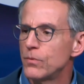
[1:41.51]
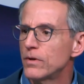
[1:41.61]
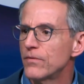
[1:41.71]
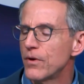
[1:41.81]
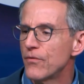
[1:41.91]

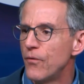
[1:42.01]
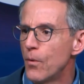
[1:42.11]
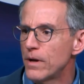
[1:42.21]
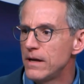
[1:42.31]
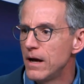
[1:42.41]
one of their
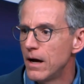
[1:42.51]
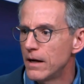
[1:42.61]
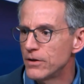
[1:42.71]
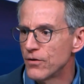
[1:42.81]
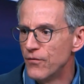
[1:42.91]
40
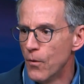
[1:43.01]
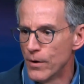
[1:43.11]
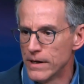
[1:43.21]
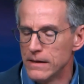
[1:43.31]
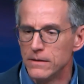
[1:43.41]
under
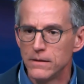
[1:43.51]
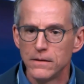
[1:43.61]
40.